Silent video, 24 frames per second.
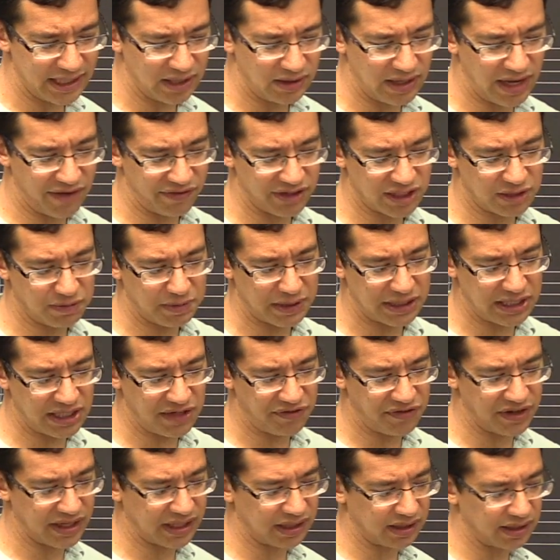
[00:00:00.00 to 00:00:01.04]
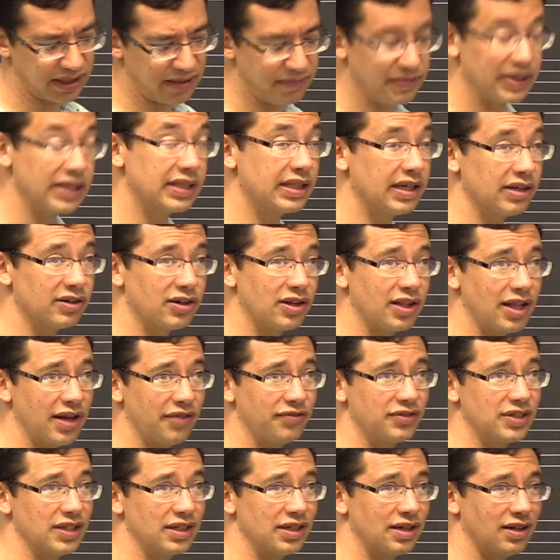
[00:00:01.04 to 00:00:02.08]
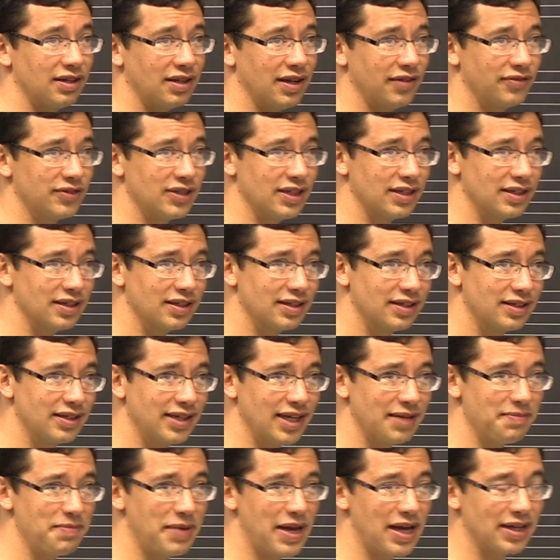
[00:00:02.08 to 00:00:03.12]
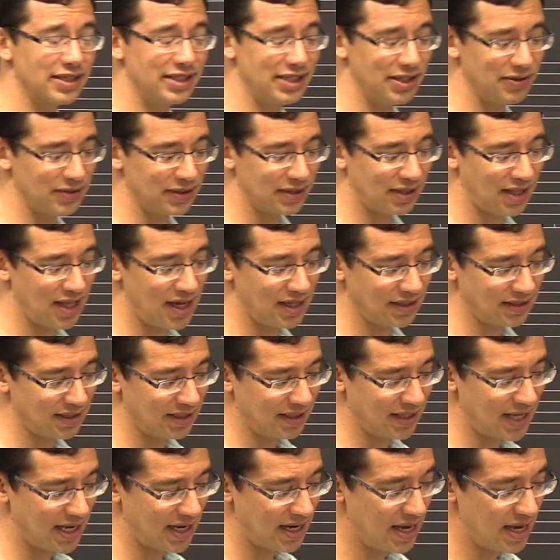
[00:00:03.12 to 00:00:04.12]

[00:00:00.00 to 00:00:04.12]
have a specific limit there. I'll have to get back to you in class on